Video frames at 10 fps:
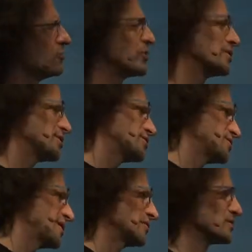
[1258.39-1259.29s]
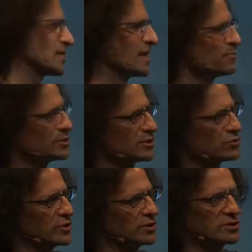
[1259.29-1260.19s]
or you can just get the celebrity
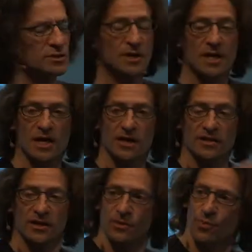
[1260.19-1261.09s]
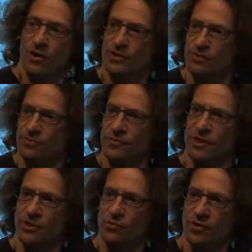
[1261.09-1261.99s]
tweets. Down the bottom,
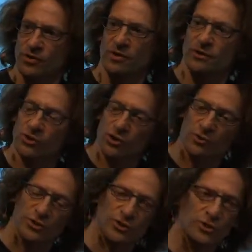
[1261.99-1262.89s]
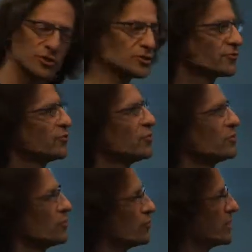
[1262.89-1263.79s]
we do a search
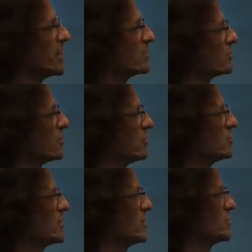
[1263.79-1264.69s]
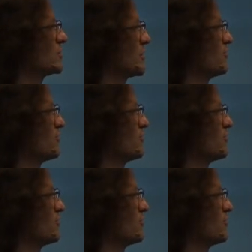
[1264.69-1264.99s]
for related content, so